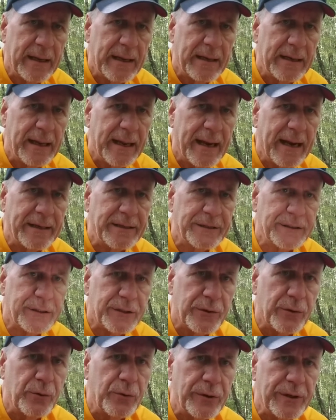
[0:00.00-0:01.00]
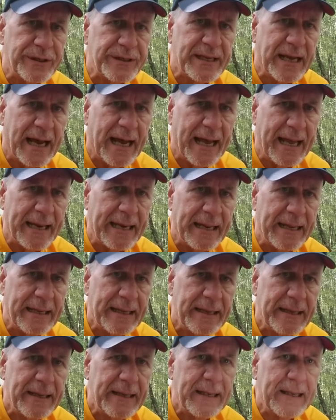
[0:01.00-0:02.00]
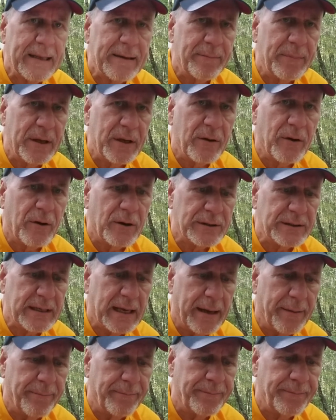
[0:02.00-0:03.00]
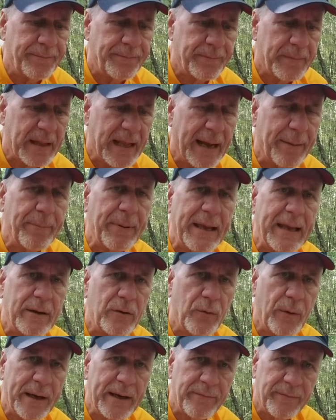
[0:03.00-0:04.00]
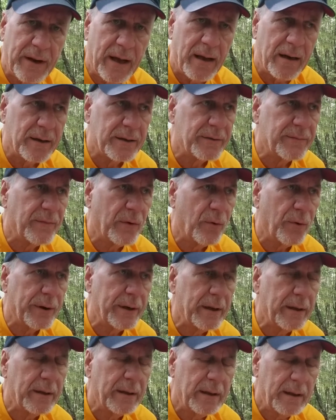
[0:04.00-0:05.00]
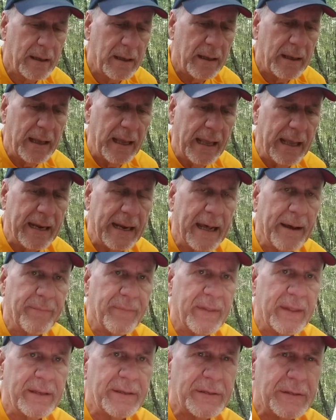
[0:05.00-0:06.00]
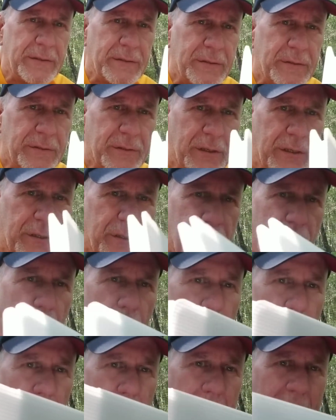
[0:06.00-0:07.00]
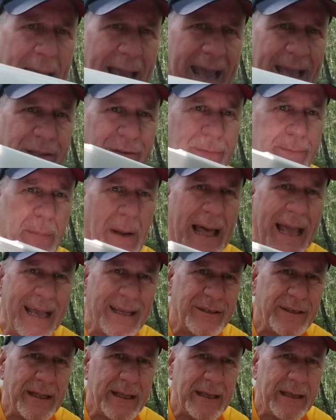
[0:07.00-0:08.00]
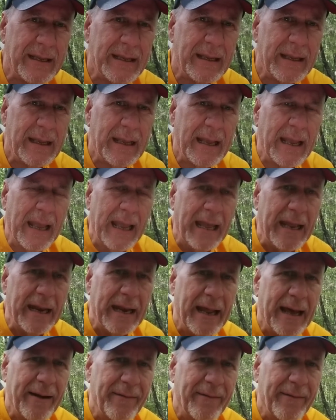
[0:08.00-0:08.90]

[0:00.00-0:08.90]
that I just threw it aside, because I paid $12 for it. And this is just Coroplast, plastic. And